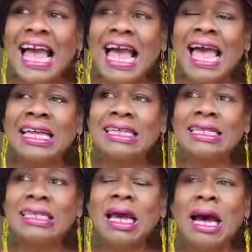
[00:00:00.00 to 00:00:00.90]

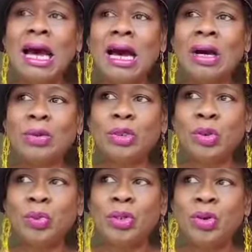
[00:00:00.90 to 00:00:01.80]
And
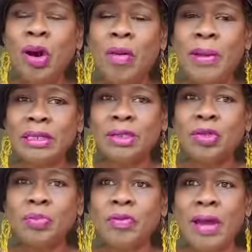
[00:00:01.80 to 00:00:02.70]
so we do our best
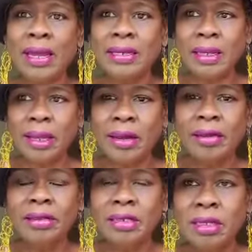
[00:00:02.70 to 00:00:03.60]
to provide care
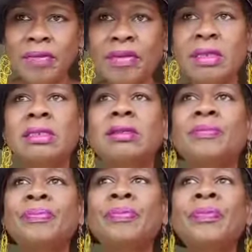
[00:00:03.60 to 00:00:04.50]
and service.
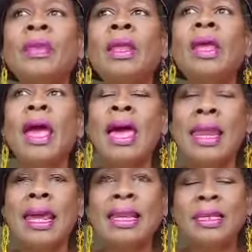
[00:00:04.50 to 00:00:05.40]
And
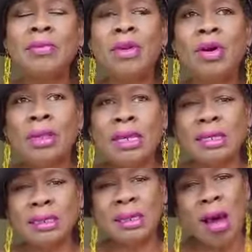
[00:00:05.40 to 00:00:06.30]
I let them know that
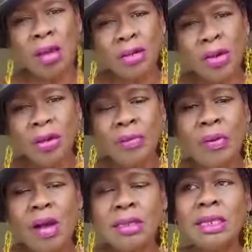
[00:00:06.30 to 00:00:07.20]
it's an ongoing
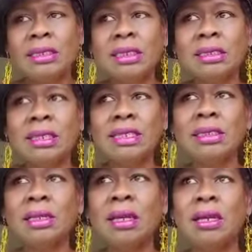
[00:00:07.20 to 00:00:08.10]
process.
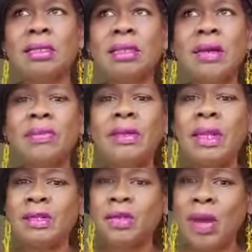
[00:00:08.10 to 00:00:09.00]
It's something
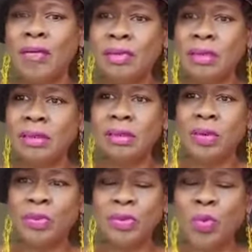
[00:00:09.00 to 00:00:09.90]
that you have to,
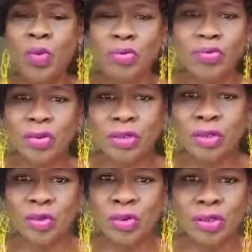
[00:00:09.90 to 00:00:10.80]
not when you walk through these
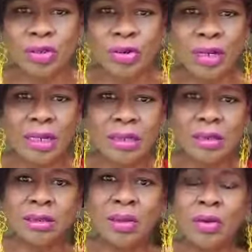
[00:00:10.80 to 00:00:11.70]
doors, you're
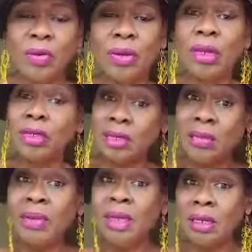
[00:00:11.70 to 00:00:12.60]
healed. No,
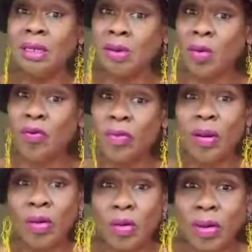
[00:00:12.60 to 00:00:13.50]
some may need to go for a
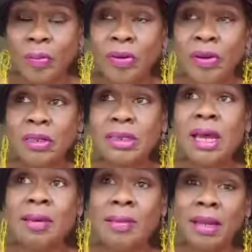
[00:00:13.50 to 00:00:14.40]
longer period of
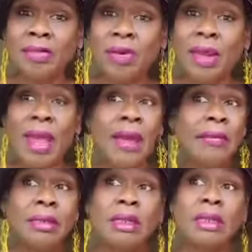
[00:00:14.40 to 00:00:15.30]
time, like a rehab,